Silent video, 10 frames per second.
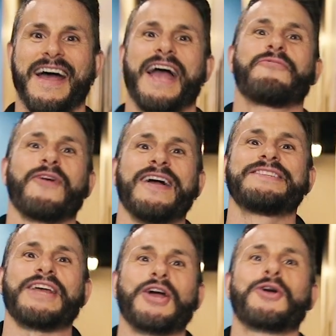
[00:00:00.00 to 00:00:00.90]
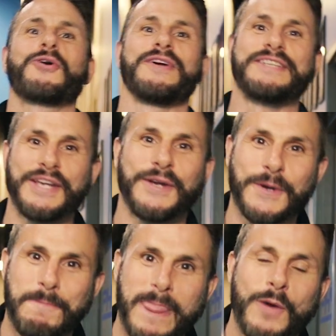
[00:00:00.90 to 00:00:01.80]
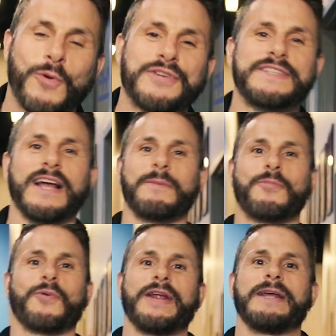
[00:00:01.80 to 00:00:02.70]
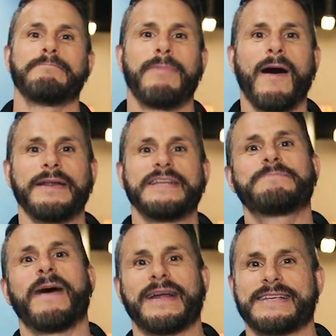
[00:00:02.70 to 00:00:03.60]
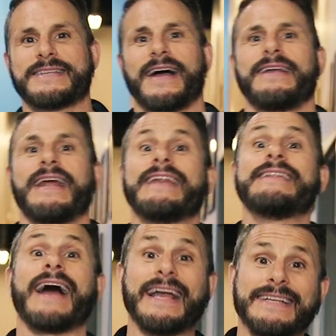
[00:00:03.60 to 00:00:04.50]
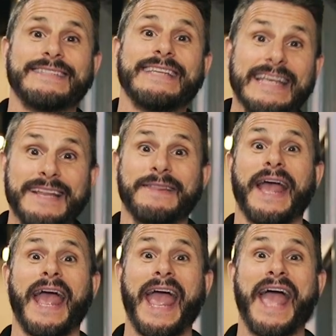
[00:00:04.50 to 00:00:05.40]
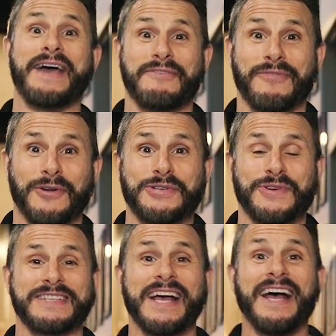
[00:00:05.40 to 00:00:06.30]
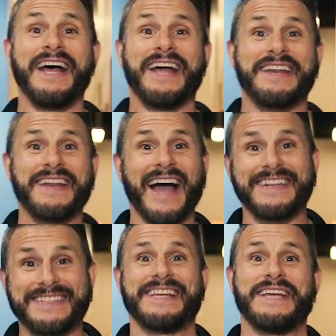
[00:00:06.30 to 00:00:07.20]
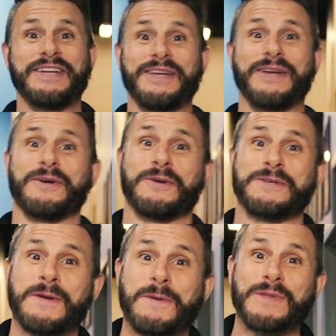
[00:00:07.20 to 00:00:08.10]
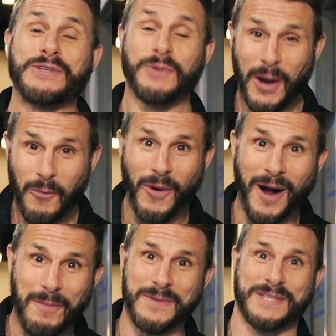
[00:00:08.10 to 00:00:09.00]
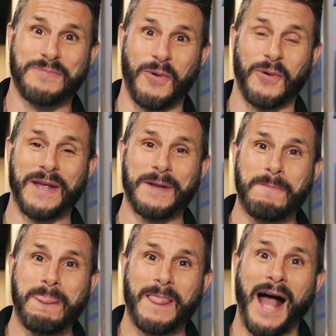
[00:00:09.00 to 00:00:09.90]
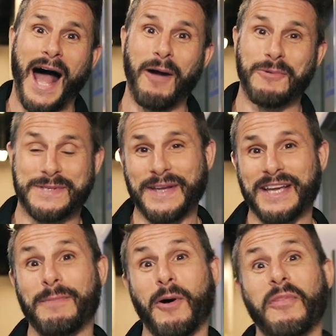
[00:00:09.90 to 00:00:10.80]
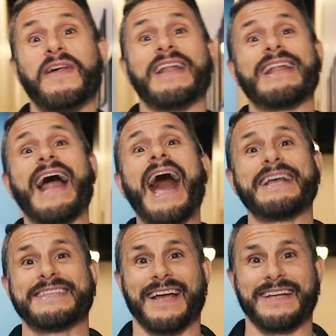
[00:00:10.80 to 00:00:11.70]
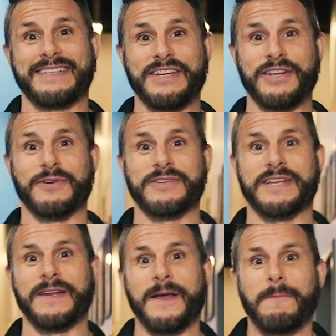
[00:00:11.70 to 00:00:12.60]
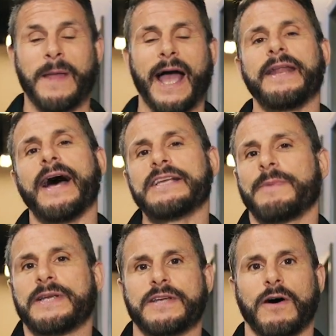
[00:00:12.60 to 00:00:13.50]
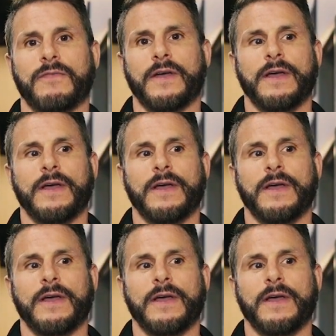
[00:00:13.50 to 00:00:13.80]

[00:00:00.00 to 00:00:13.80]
Hey friends, Chris here. We're celebrating Bodies by Design 19th anniversary. It's 19 years. So when I woke up this morning, I was thinking about the last 19 years and I had to ask myself,